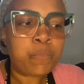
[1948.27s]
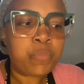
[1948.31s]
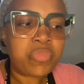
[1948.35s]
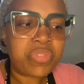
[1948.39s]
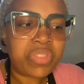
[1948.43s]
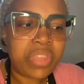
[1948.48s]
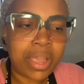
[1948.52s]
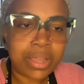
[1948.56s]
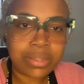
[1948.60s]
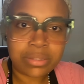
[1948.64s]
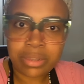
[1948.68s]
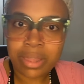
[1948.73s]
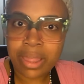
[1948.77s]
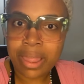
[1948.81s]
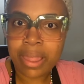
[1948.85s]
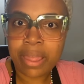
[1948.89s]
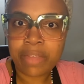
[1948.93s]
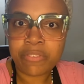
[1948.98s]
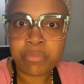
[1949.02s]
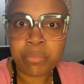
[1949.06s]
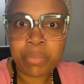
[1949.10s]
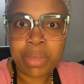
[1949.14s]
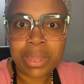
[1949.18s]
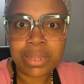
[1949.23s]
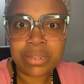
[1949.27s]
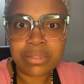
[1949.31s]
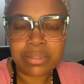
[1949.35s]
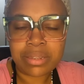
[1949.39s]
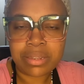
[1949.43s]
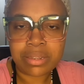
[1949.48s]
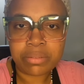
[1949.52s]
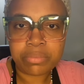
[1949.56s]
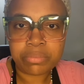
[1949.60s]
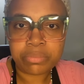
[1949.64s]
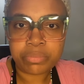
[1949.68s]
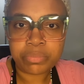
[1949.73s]
That's
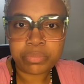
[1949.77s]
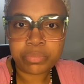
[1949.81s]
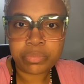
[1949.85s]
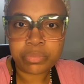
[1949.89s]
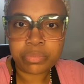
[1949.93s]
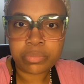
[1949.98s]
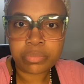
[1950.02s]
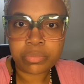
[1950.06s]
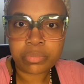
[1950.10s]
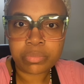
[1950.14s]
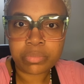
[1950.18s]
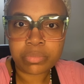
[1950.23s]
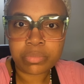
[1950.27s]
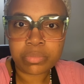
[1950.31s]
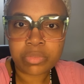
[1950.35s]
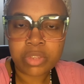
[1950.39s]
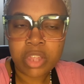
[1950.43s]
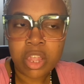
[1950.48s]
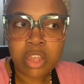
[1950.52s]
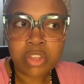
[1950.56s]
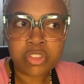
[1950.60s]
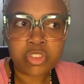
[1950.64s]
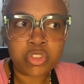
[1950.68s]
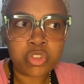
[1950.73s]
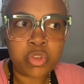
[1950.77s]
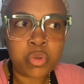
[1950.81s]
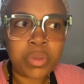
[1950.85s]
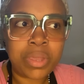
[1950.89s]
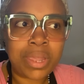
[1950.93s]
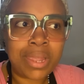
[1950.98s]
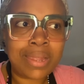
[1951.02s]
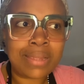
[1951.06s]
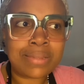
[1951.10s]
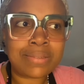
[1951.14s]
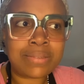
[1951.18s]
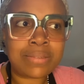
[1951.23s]
half-minded. So you
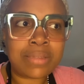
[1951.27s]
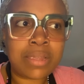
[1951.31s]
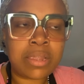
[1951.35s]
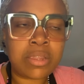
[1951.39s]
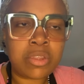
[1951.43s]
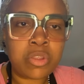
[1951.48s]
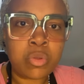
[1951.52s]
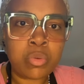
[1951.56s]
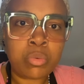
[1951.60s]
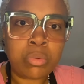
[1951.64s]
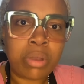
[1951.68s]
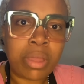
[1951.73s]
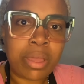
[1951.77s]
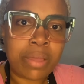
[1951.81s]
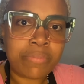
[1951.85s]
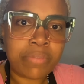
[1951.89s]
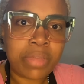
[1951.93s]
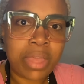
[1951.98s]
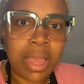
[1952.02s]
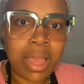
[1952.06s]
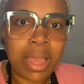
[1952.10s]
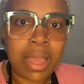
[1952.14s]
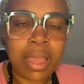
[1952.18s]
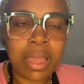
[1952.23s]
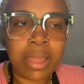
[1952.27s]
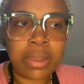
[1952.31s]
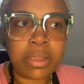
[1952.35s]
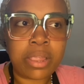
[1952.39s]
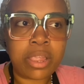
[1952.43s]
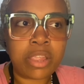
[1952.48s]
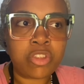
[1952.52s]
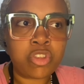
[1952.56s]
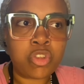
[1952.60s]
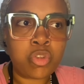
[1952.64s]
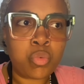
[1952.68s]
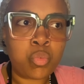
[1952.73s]
can't say you love God
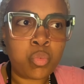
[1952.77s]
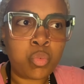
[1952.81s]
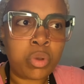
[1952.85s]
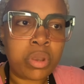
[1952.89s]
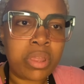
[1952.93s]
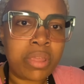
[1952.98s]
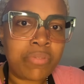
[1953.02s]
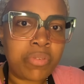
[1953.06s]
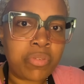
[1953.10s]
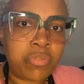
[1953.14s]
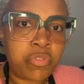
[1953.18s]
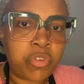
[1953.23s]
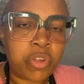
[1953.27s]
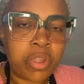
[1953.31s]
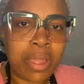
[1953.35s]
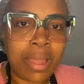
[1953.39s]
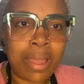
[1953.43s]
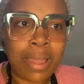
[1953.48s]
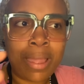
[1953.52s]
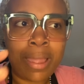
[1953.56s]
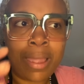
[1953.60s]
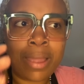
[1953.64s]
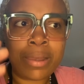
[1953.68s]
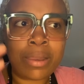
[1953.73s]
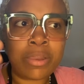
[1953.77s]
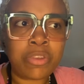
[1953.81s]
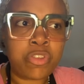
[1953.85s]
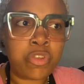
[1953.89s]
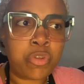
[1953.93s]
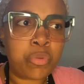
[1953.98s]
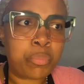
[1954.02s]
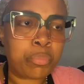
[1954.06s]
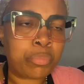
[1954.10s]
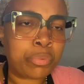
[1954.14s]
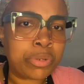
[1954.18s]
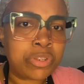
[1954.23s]
and you're living for God and
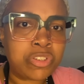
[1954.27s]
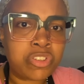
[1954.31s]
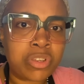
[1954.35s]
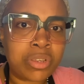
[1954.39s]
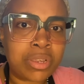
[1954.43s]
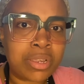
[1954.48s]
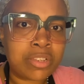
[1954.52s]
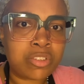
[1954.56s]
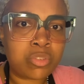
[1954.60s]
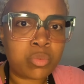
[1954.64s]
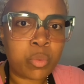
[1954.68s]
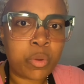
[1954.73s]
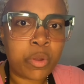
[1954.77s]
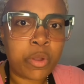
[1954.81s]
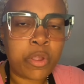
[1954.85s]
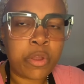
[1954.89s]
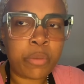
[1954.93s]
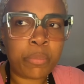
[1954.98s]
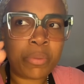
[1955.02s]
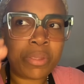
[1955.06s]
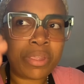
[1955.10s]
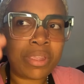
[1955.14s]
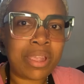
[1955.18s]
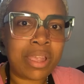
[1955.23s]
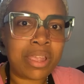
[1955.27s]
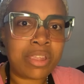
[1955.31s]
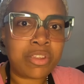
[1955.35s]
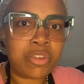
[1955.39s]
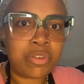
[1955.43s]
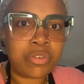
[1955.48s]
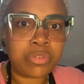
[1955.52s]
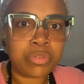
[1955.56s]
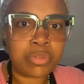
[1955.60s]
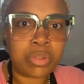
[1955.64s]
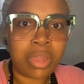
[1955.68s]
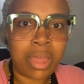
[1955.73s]
you're preaching his word, but yet
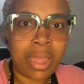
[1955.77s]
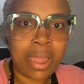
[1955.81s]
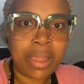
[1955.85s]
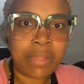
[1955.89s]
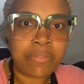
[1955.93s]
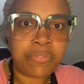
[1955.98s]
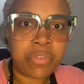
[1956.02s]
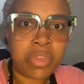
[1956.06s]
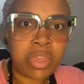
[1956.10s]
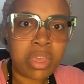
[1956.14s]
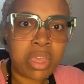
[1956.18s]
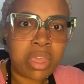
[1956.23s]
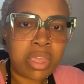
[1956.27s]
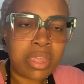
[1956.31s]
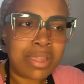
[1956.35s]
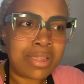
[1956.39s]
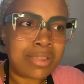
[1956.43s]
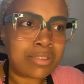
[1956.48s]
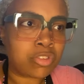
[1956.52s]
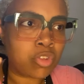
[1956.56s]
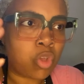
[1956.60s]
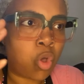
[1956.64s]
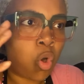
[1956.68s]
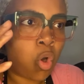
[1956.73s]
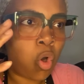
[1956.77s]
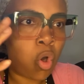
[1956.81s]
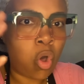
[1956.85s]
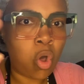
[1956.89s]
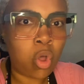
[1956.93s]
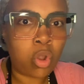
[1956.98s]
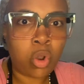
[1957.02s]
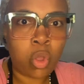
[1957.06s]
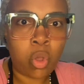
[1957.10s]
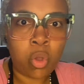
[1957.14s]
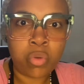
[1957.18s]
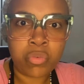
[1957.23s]
your life is
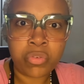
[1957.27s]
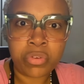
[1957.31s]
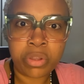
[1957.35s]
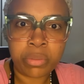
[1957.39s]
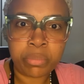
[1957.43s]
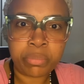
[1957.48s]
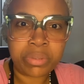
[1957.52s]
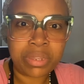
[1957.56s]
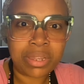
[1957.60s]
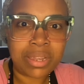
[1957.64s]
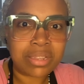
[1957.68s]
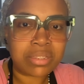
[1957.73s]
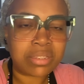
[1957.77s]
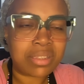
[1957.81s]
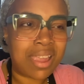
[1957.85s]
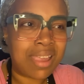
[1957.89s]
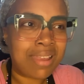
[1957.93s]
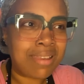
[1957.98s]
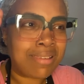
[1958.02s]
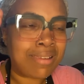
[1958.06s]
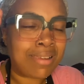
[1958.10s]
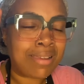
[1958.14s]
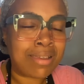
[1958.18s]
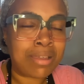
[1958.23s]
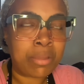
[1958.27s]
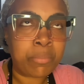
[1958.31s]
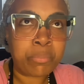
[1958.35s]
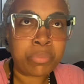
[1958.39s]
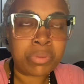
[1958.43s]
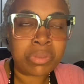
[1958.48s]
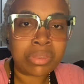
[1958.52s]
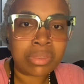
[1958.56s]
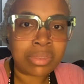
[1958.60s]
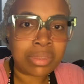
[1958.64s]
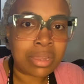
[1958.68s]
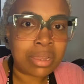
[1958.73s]
all over the place and
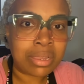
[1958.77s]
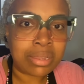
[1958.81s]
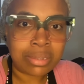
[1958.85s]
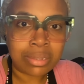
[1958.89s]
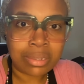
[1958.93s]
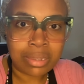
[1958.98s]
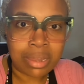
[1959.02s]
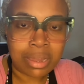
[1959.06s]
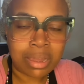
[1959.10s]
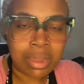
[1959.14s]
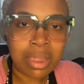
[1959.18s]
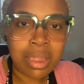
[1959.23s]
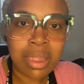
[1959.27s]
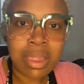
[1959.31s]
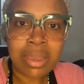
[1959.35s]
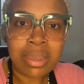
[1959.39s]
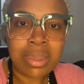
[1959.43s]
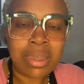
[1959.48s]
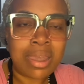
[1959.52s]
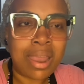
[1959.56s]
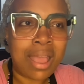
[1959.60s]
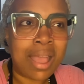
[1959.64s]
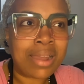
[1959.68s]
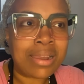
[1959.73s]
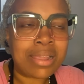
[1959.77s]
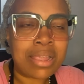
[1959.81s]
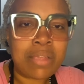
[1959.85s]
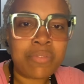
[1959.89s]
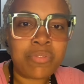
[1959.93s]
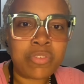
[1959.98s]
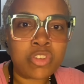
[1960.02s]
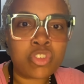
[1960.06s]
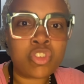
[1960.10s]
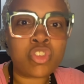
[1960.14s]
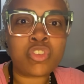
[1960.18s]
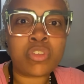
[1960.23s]
completely not
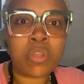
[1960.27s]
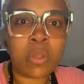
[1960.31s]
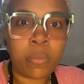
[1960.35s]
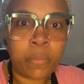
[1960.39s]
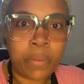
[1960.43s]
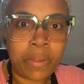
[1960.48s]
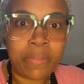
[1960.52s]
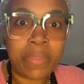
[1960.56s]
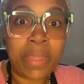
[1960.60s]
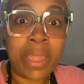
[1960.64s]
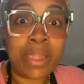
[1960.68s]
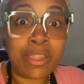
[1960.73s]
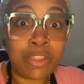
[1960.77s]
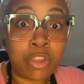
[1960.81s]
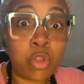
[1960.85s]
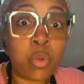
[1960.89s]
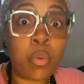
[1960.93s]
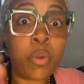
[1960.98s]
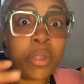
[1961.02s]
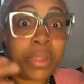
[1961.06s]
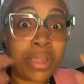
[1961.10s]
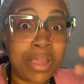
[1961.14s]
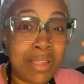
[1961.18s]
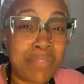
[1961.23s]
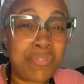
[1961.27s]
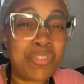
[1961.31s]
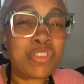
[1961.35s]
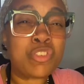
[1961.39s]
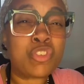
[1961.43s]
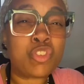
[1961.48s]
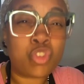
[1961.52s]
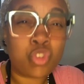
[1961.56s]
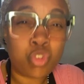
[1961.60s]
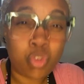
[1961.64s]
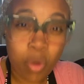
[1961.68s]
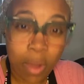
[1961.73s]
even showing that you are even
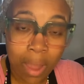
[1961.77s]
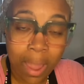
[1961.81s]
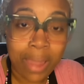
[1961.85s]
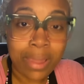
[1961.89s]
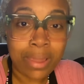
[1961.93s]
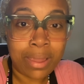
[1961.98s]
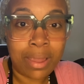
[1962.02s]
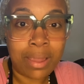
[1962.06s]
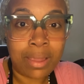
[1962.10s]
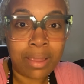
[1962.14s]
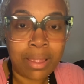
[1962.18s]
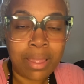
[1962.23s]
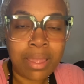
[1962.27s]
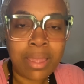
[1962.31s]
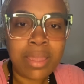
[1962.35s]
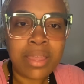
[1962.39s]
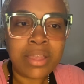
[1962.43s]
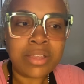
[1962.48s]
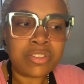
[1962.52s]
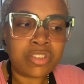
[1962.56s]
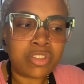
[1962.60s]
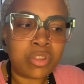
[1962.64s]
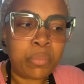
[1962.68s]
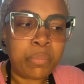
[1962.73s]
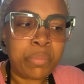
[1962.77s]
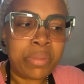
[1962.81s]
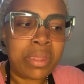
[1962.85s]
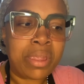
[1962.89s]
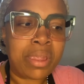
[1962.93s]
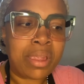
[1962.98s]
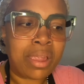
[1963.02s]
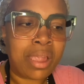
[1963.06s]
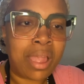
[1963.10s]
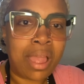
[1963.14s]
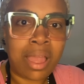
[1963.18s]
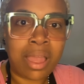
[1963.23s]
trying to be
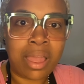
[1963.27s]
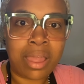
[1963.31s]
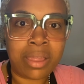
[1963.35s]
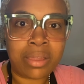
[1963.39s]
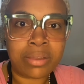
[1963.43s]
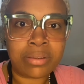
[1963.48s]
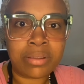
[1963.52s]
in God